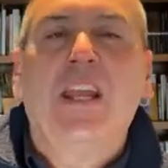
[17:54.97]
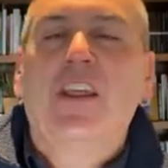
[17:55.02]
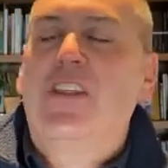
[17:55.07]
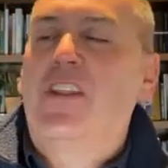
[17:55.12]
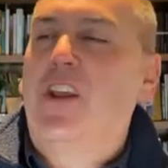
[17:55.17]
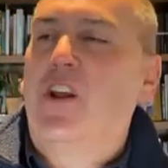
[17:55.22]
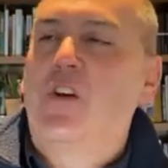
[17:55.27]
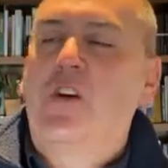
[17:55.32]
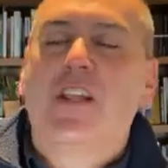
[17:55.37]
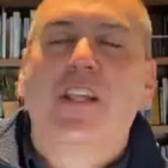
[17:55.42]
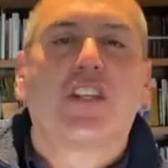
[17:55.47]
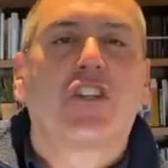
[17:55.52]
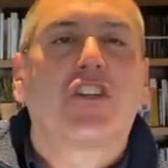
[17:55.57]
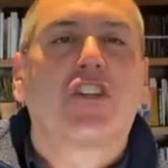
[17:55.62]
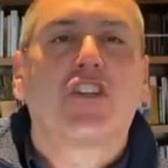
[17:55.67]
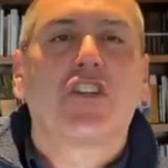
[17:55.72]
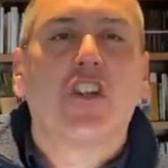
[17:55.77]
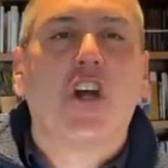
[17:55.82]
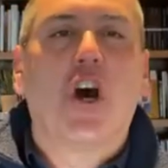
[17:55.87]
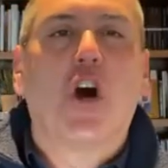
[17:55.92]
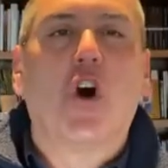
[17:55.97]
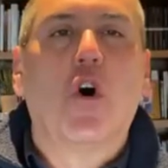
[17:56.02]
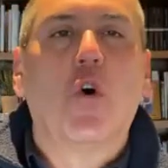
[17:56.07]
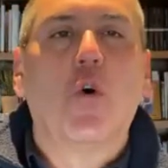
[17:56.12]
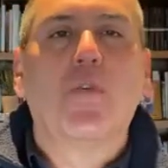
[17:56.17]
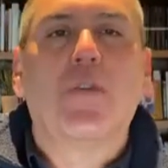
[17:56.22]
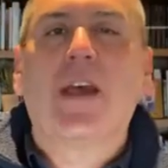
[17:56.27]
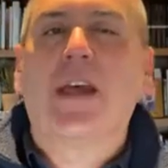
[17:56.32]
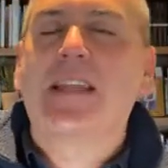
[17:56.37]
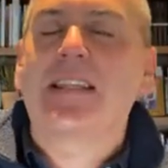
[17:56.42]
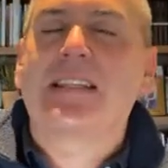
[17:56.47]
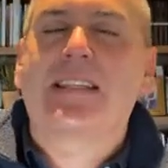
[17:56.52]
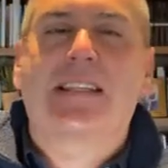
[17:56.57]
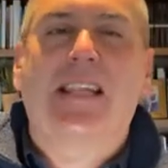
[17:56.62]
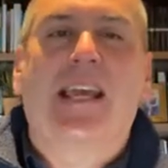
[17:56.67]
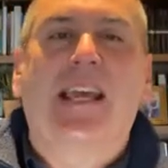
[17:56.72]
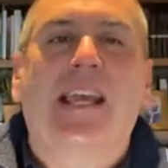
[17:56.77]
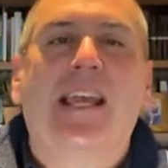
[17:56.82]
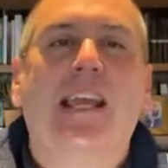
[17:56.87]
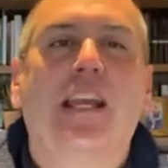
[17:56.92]
There is snow, they
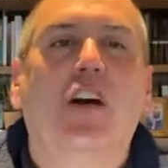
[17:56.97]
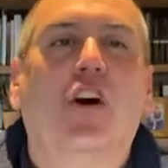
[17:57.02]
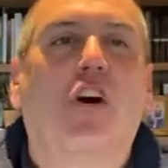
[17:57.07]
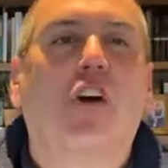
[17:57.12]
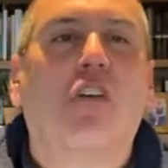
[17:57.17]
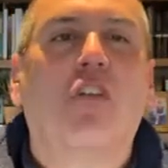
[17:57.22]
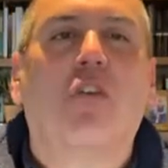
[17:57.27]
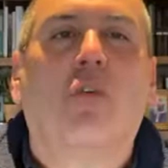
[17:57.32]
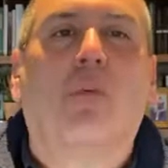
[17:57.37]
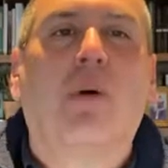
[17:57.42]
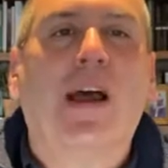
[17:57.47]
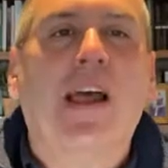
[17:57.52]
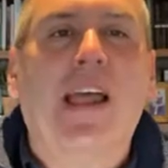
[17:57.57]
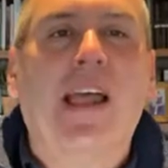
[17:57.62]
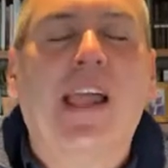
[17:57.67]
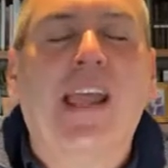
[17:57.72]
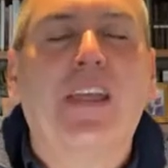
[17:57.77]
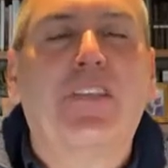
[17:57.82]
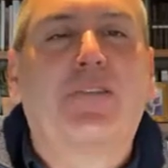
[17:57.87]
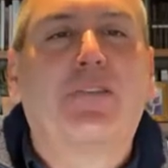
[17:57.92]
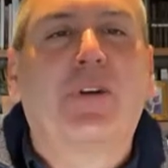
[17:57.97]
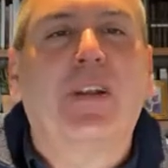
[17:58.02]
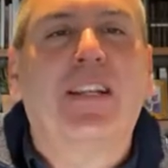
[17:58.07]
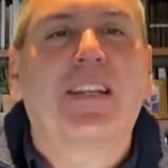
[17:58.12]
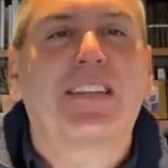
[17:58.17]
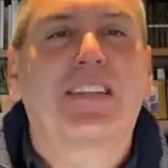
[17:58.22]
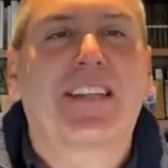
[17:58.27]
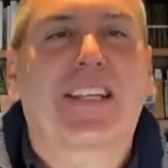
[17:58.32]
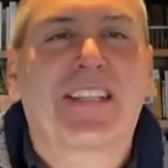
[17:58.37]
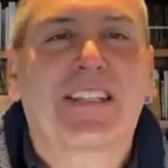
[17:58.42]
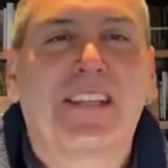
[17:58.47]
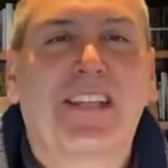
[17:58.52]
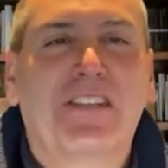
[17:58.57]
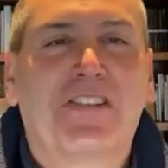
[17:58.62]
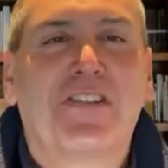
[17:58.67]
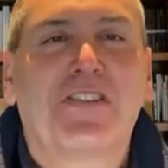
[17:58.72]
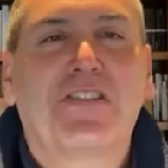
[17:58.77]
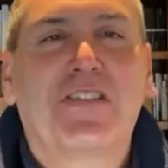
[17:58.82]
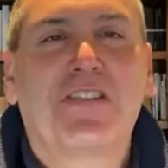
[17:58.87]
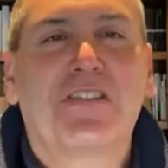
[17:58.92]
say, on the way, 3 to 6
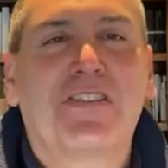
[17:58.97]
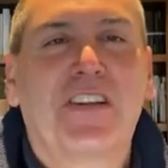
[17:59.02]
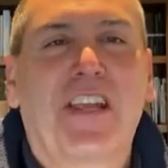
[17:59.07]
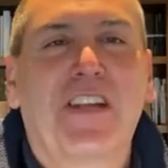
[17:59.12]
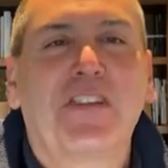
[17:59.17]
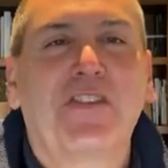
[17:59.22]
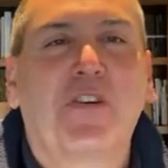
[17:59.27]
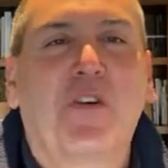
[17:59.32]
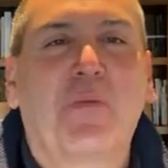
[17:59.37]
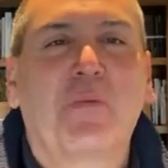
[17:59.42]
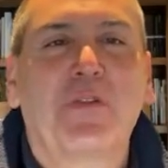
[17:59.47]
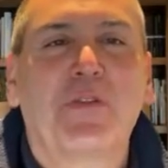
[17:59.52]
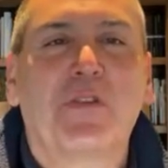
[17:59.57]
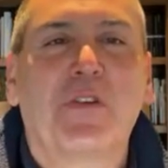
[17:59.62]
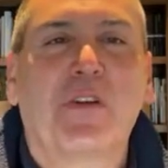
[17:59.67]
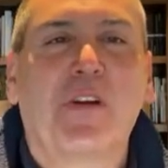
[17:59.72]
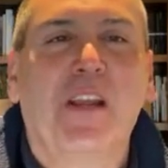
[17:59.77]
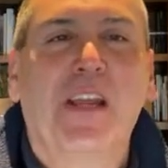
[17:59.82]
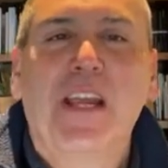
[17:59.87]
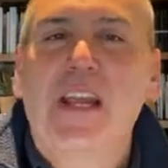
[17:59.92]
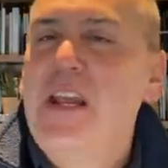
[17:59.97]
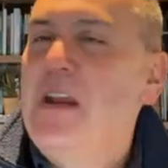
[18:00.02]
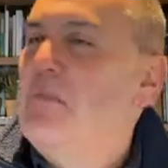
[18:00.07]
inches in St. Joe, Missouri.